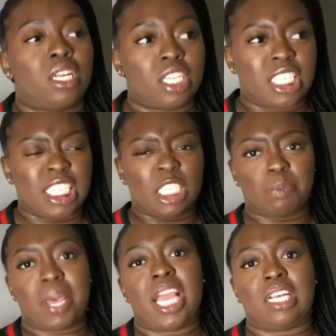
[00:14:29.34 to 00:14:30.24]

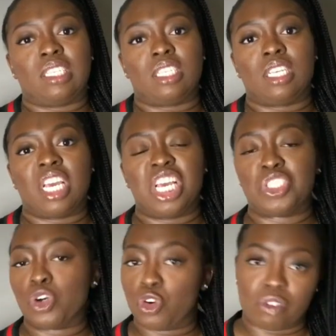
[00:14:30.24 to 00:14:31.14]
space is
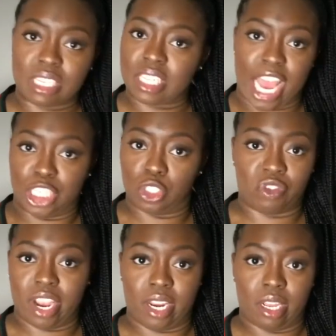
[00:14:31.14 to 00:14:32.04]

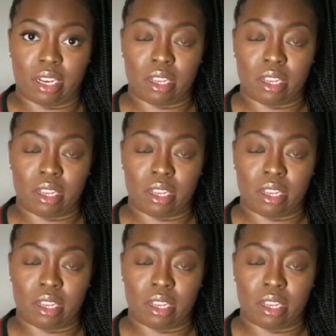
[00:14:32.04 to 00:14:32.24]
oversaturated